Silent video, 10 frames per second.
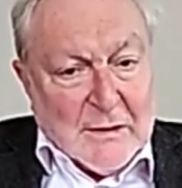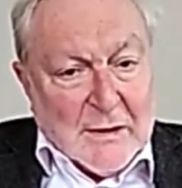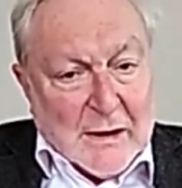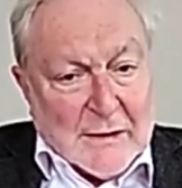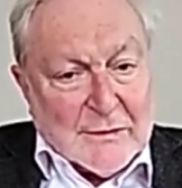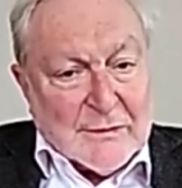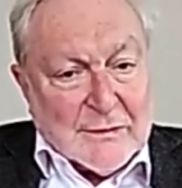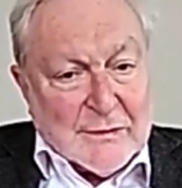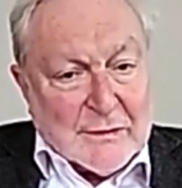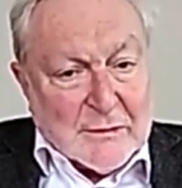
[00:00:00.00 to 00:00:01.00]
other
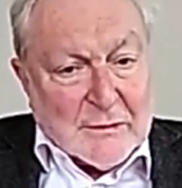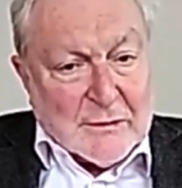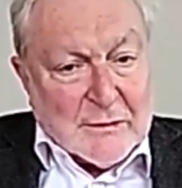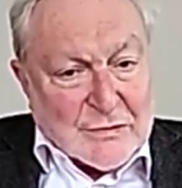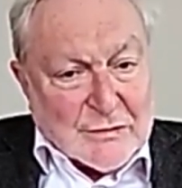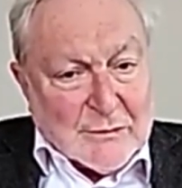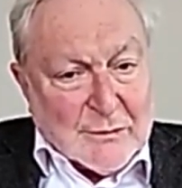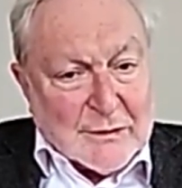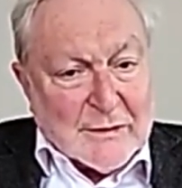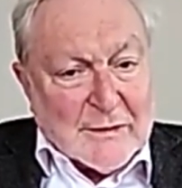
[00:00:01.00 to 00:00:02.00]
than the commissioner,
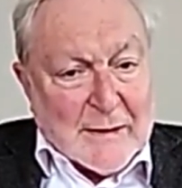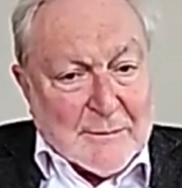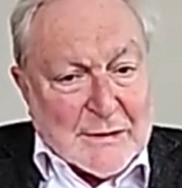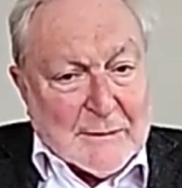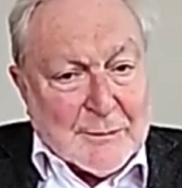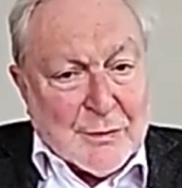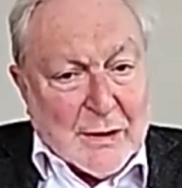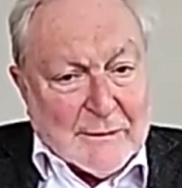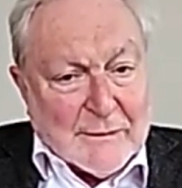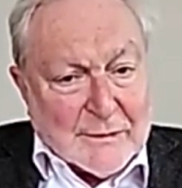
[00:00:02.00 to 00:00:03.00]
whether that be a
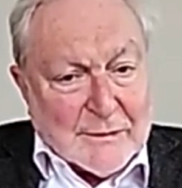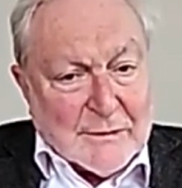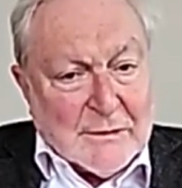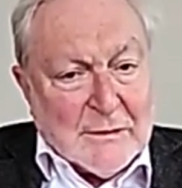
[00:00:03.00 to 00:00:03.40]
private